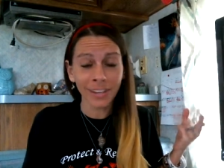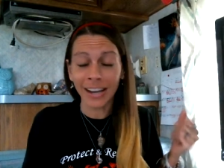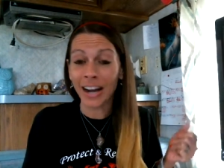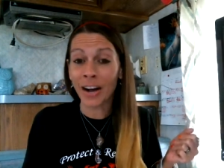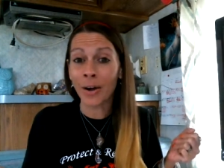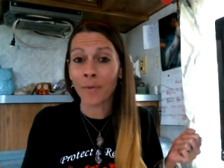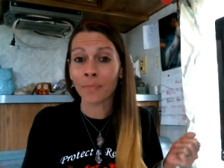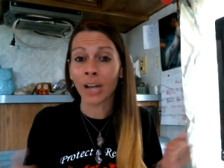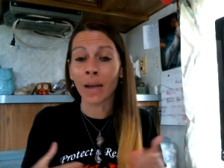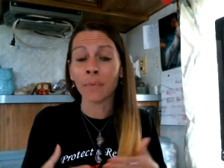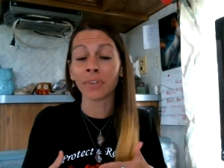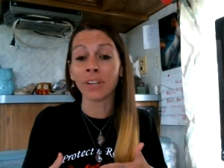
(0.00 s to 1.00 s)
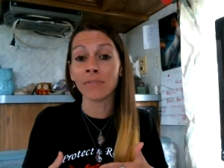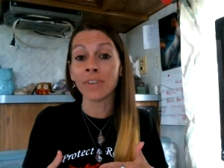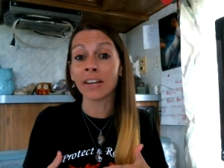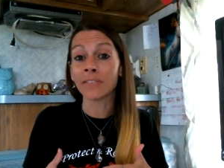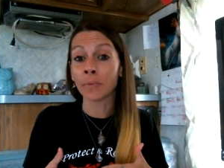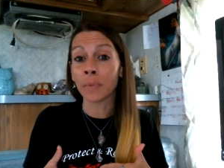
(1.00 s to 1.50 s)
I believe
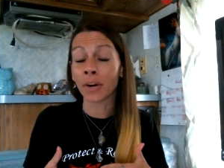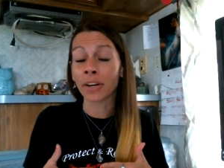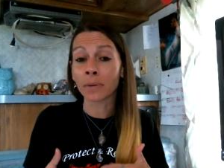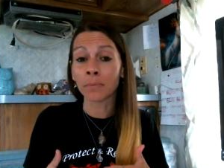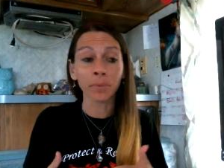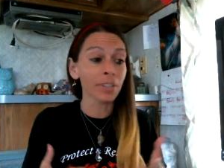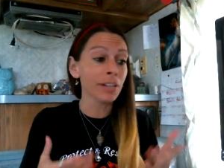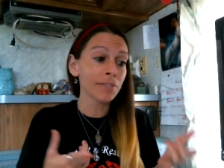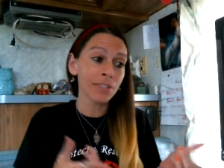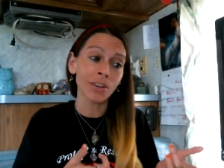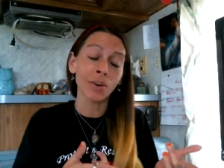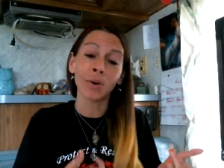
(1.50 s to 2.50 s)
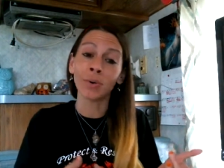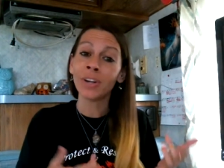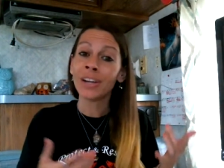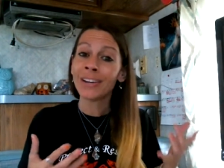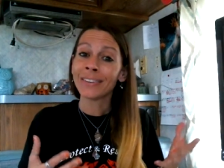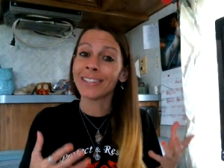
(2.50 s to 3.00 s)
Native American beliefs, so
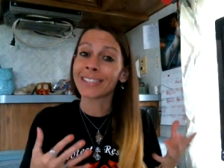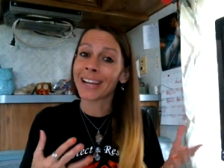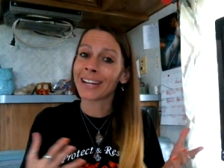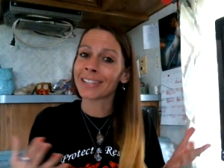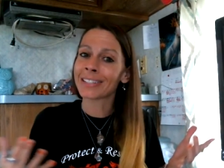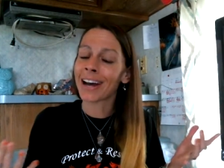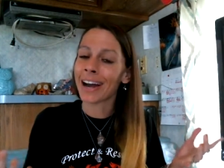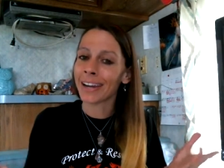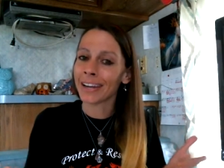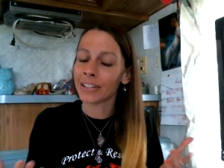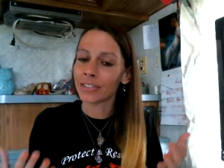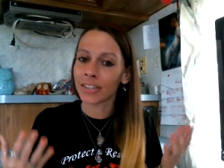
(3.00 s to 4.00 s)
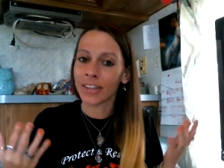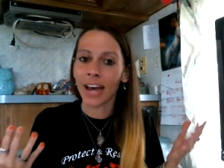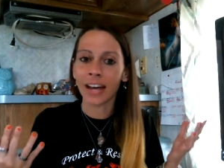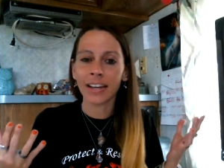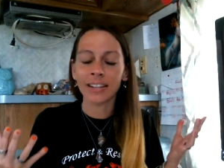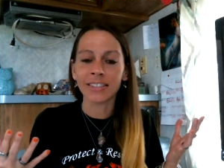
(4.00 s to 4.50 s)
these kind of tie into
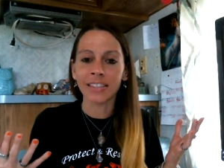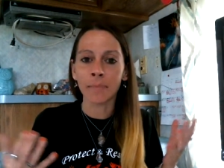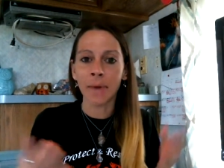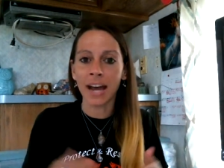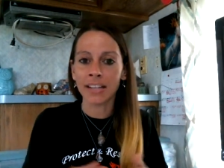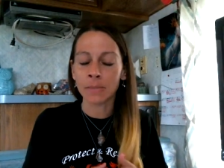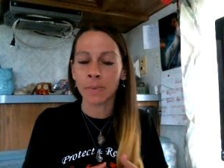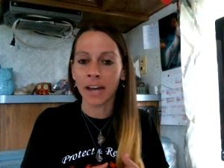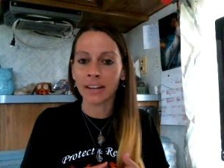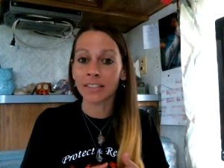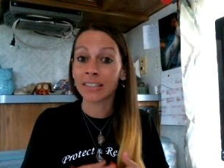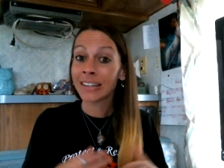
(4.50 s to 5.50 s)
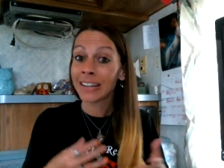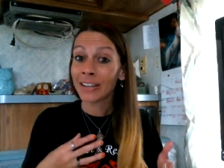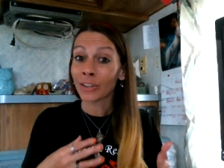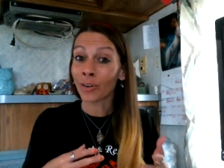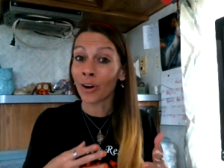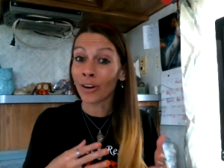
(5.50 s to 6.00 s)
that in some aspect.
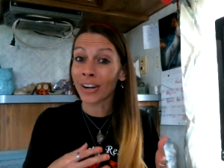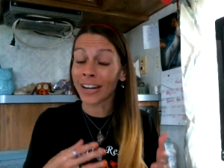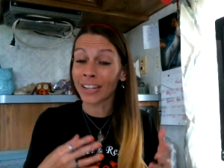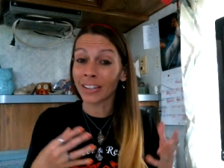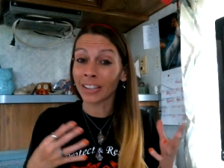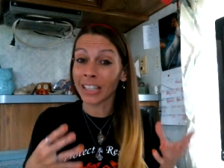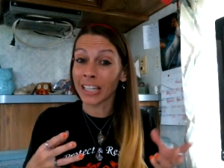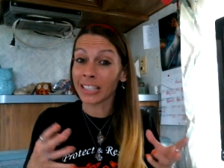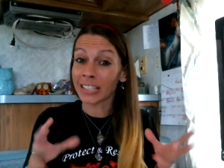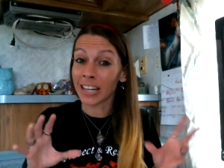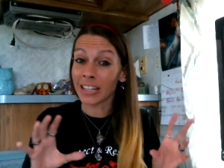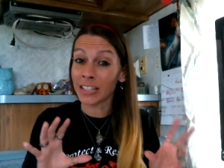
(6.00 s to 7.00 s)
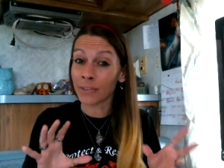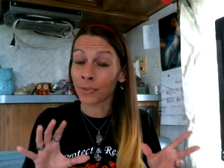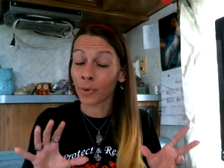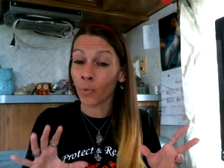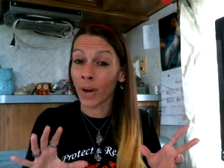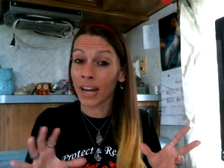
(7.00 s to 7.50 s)
They're all kind of linked in
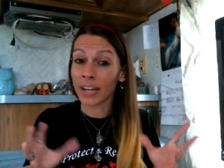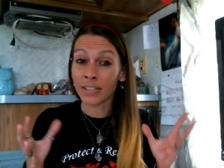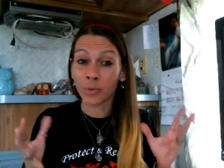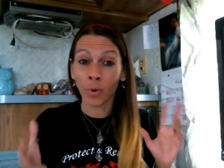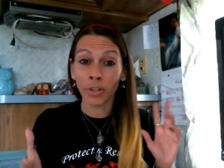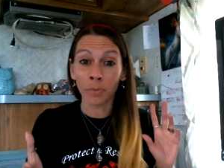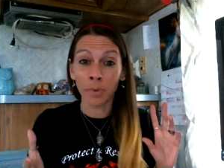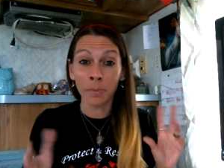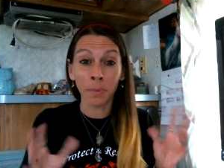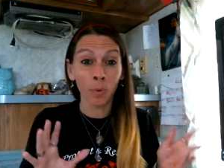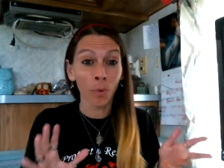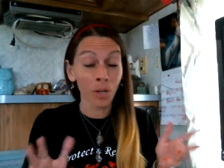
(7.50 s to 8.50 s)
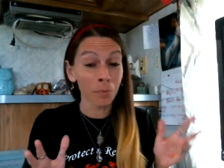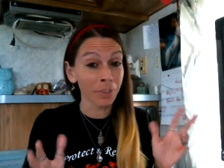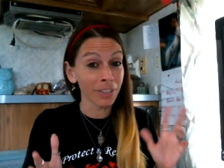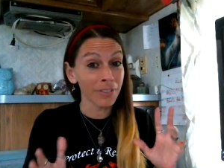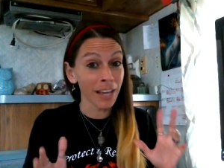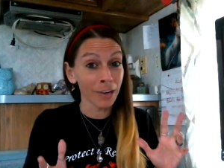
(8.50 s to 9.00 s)
different ways, whether people want to
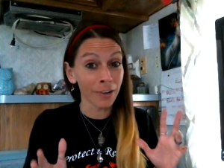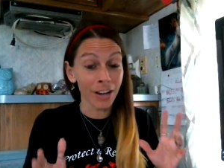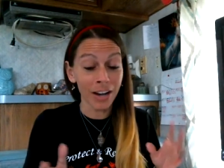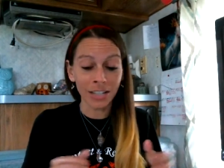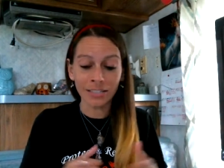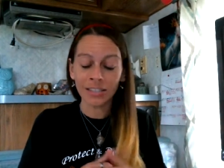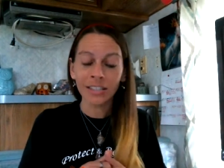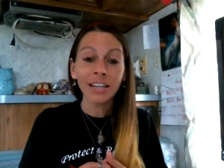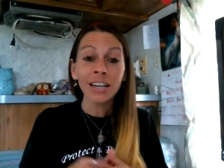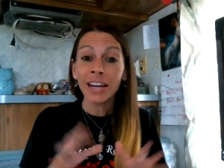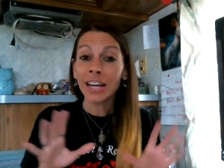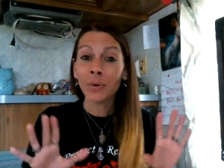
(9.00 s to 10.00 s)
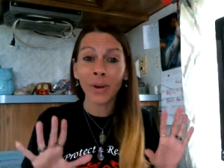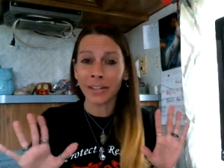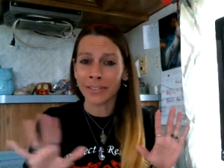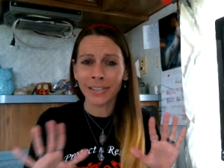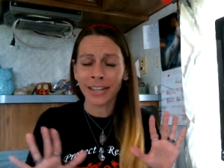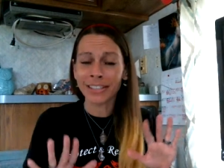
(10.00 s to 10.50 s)
believe that or not.
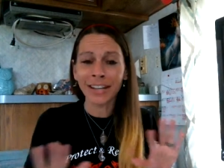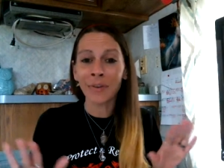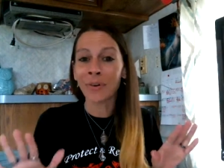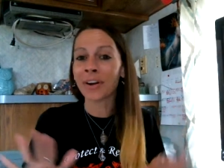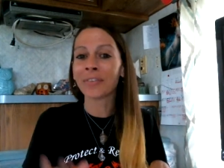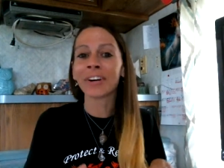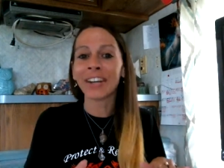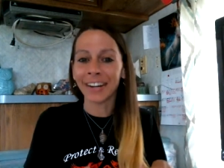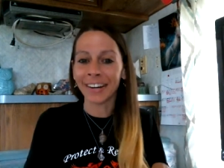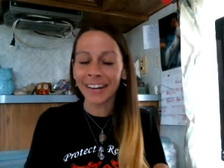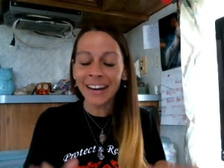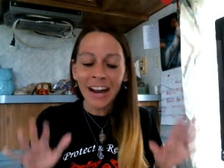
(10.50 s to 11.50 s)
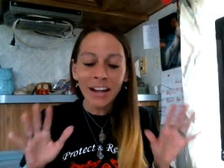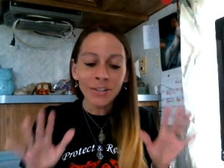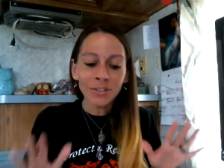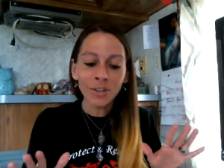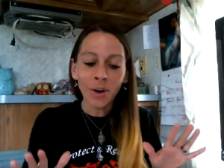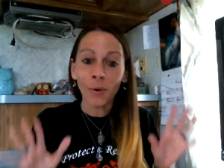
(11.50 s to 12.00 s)
Anyways, that's not why we're here.
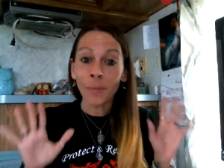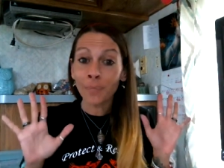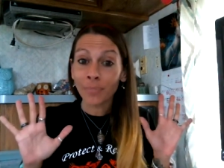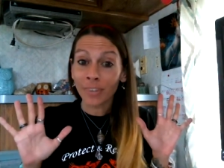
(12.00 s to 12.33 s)
So